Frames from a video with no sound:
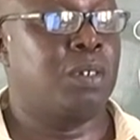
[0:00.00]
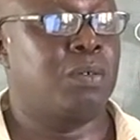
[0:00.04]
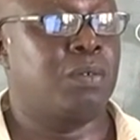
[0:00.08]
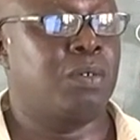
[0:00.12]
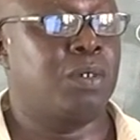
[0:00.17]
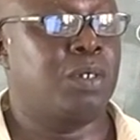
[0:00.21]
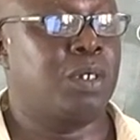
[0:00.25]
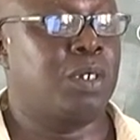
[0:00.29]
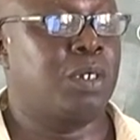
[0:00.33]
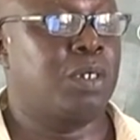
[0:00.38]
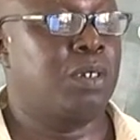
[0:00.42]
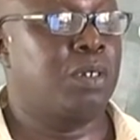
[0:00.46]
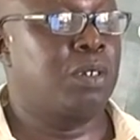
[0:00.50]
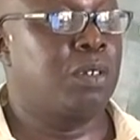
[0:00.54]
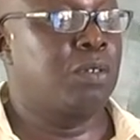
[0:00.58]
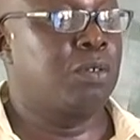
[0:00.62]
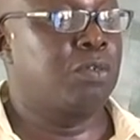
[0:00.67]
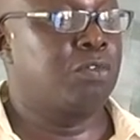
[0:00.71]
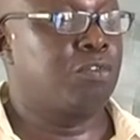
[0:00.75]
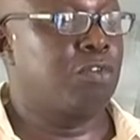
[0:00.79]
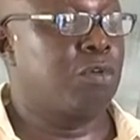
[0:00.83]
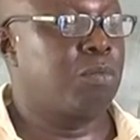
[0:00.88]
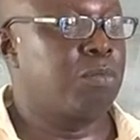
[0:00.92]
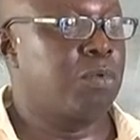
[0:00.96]
Okay?
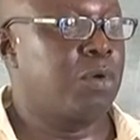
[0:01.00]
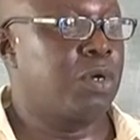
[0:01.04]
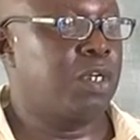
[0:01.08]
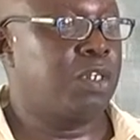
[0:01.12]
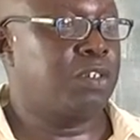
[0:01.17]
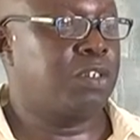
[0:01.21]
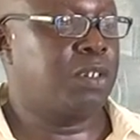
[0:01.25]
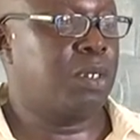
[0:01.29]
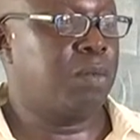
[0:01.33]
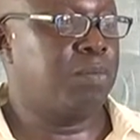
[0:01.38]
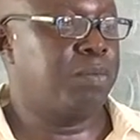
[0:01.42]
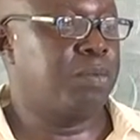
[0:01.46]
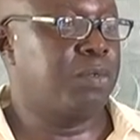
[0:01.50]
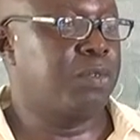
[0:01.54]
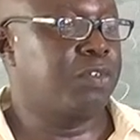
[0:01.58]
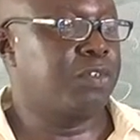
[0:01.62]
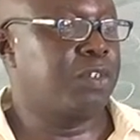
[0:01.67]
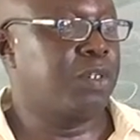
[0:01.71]
So more examples